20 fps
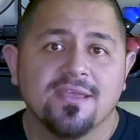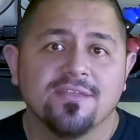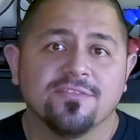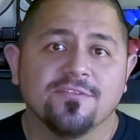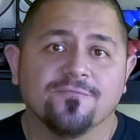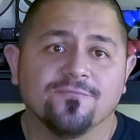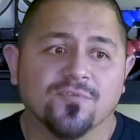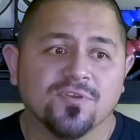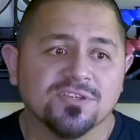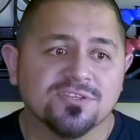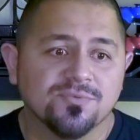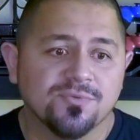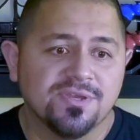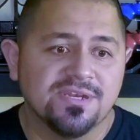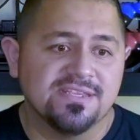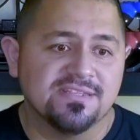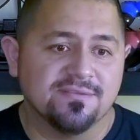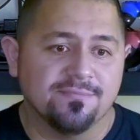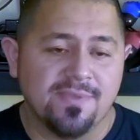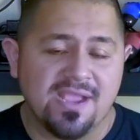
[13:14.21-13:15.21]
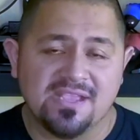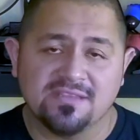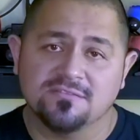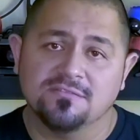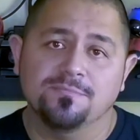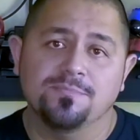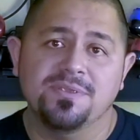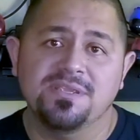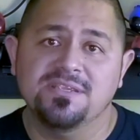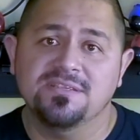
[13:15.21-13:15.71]
The first one is a
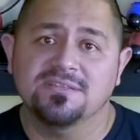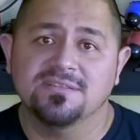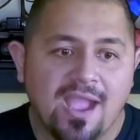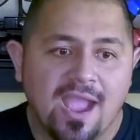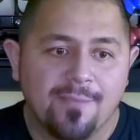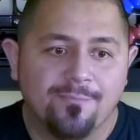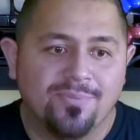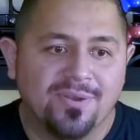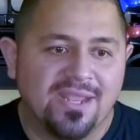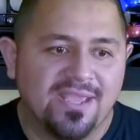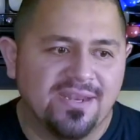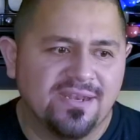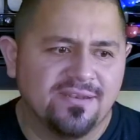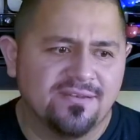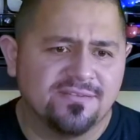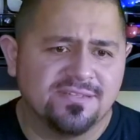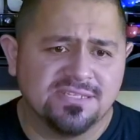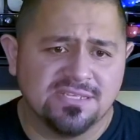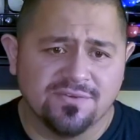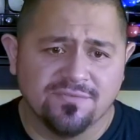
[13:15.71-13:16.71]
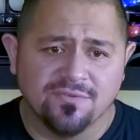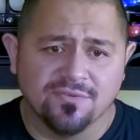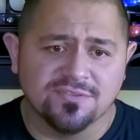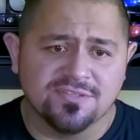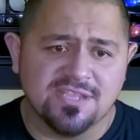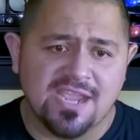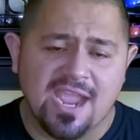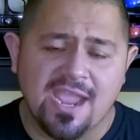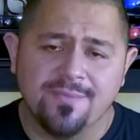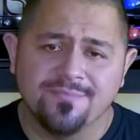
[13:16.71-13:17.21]
masterpiece. I played it several
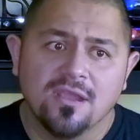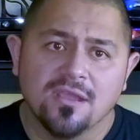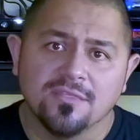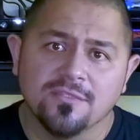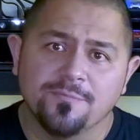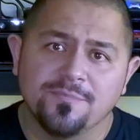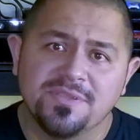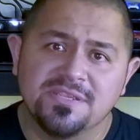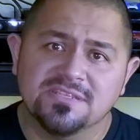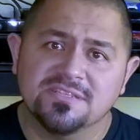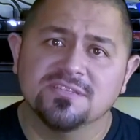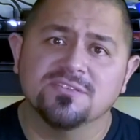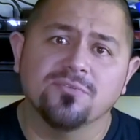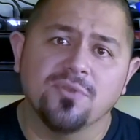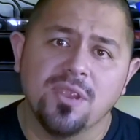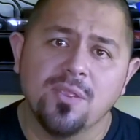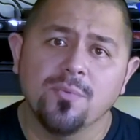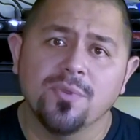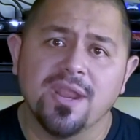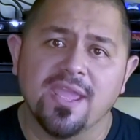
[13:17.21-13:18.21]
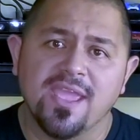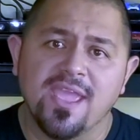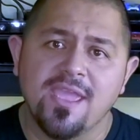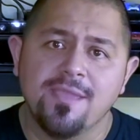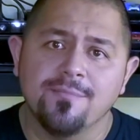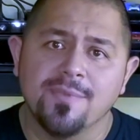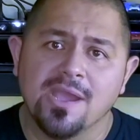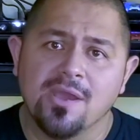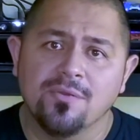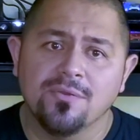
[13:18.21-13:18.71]
times on the PS3 when it
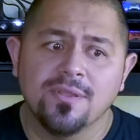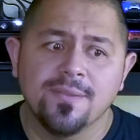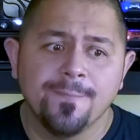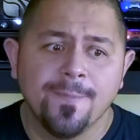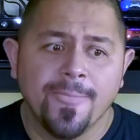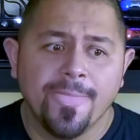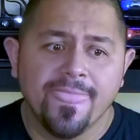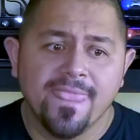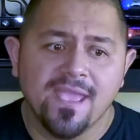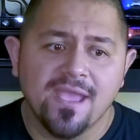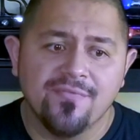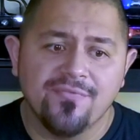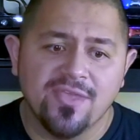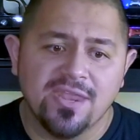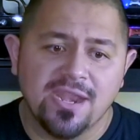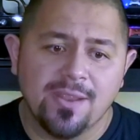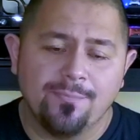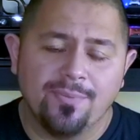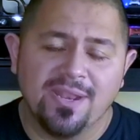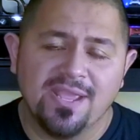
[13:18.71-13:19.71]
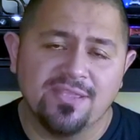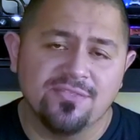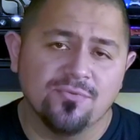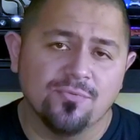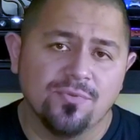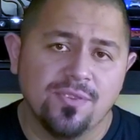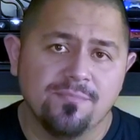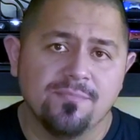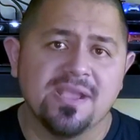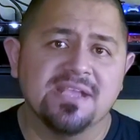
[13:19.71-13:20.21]
came out, and then I played the
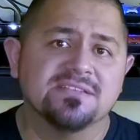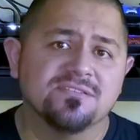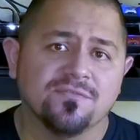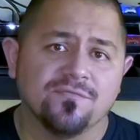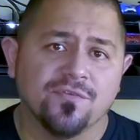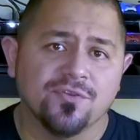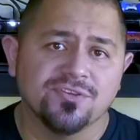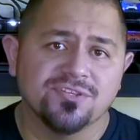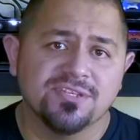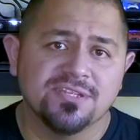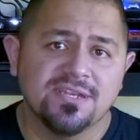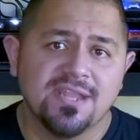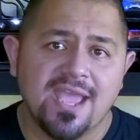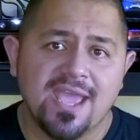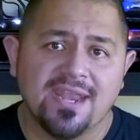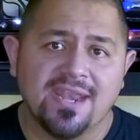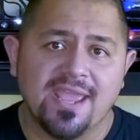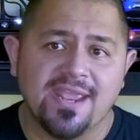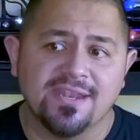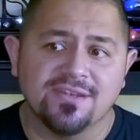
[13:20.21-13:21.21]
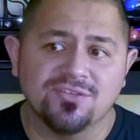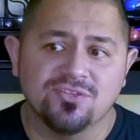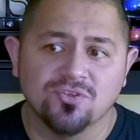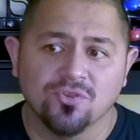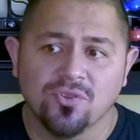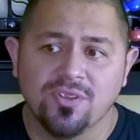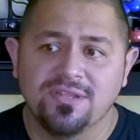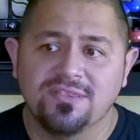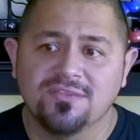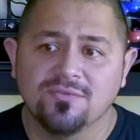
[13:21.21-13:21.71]
remastered version, and I
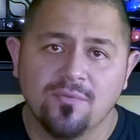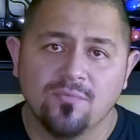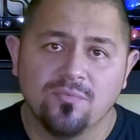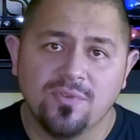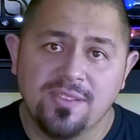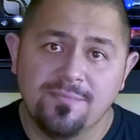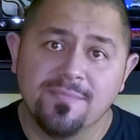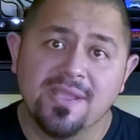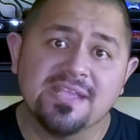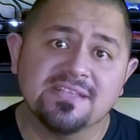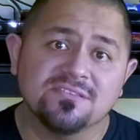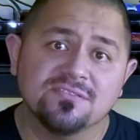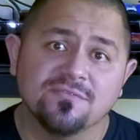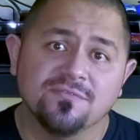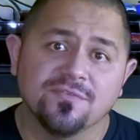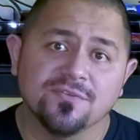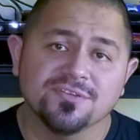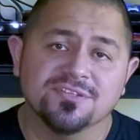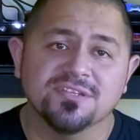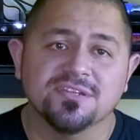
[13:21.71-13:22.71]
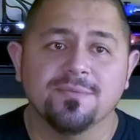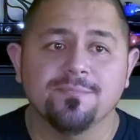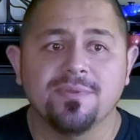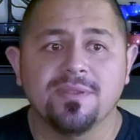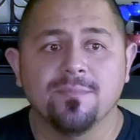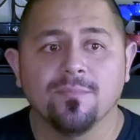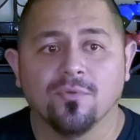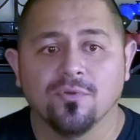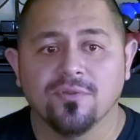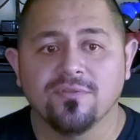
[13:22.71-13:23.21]
enjoyed the remastered version a
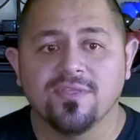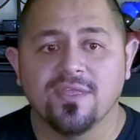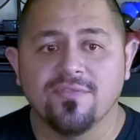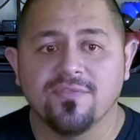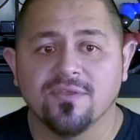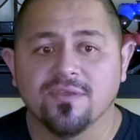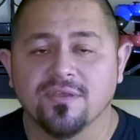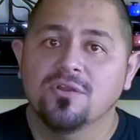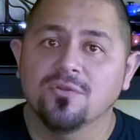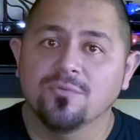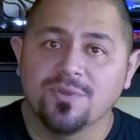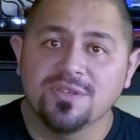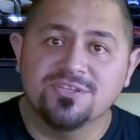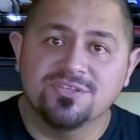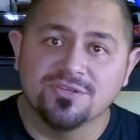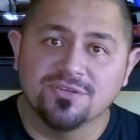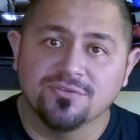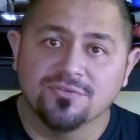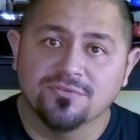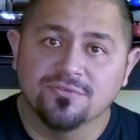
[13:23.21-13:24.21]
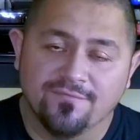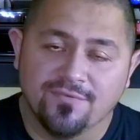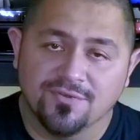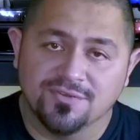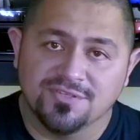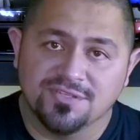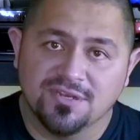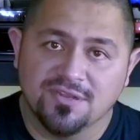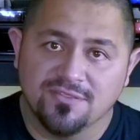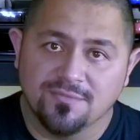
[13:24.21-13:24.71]
bit more than the original
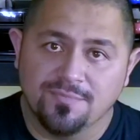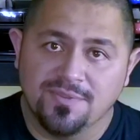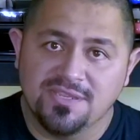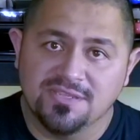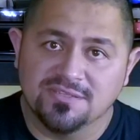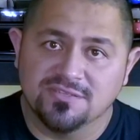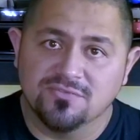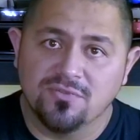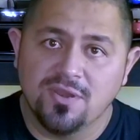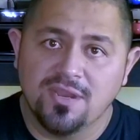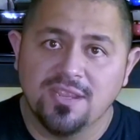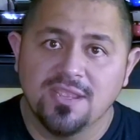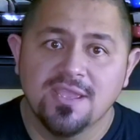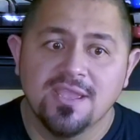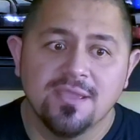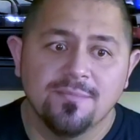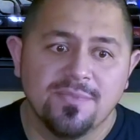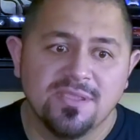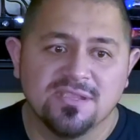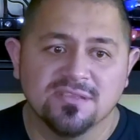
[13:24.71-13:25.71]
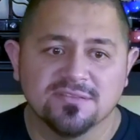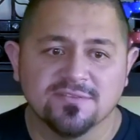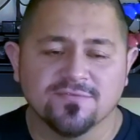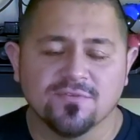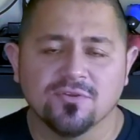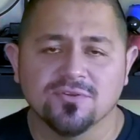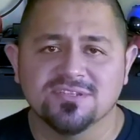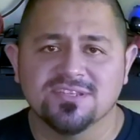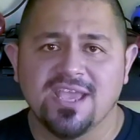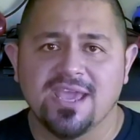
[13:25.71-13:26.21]
version on the PS3 because, of
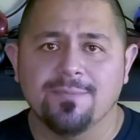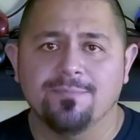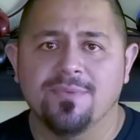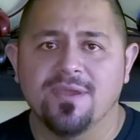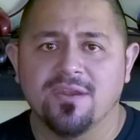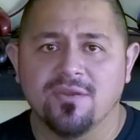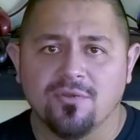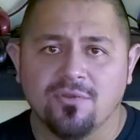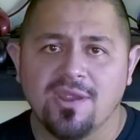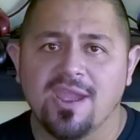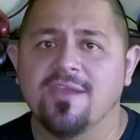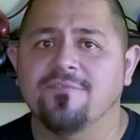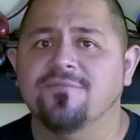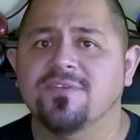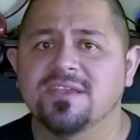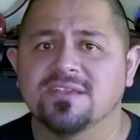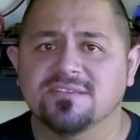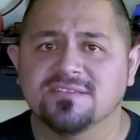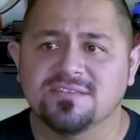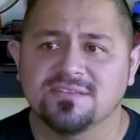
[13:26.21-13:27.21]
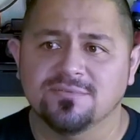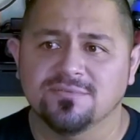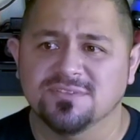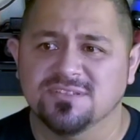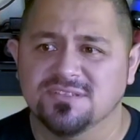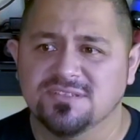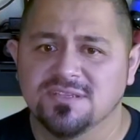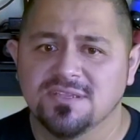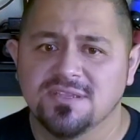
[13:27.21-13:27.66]
course, it had better graphics, it was